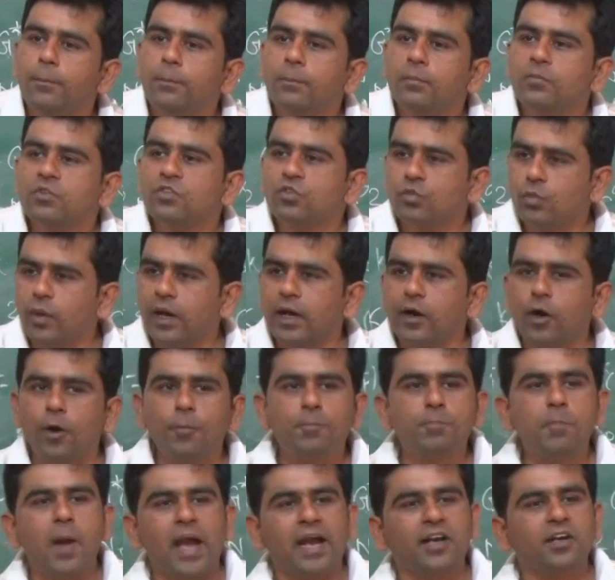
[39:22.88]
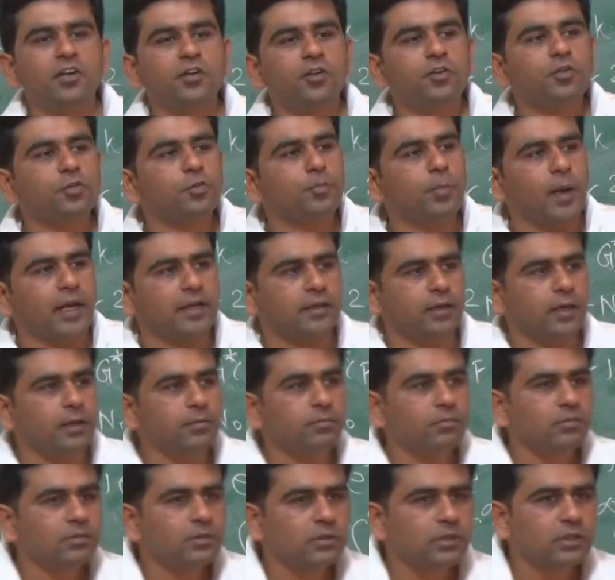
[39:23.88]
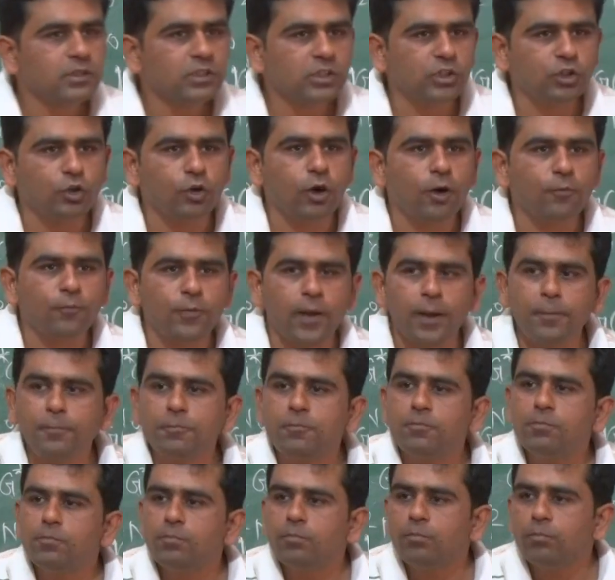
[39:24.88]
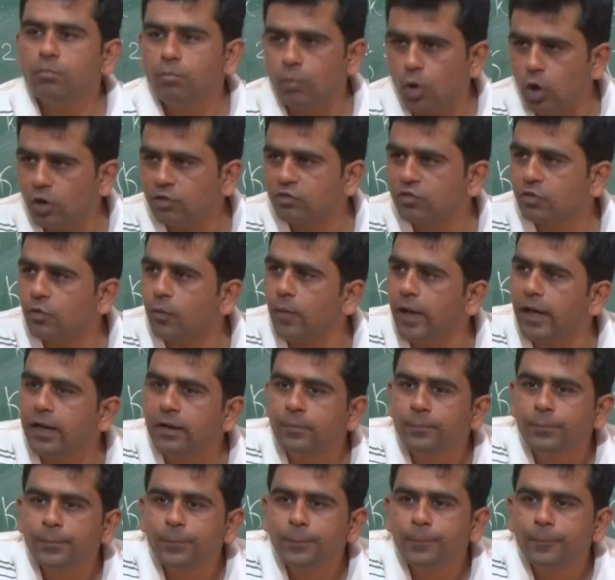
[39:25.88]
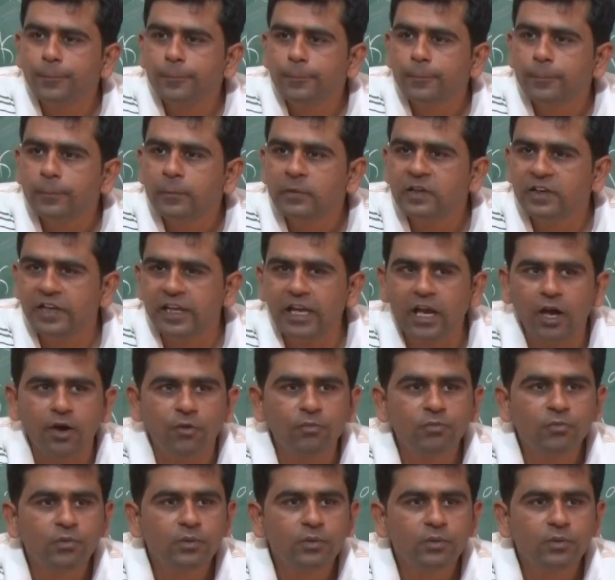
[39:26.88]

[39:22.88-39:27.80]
square of magnitude spectrum g of f mod square df,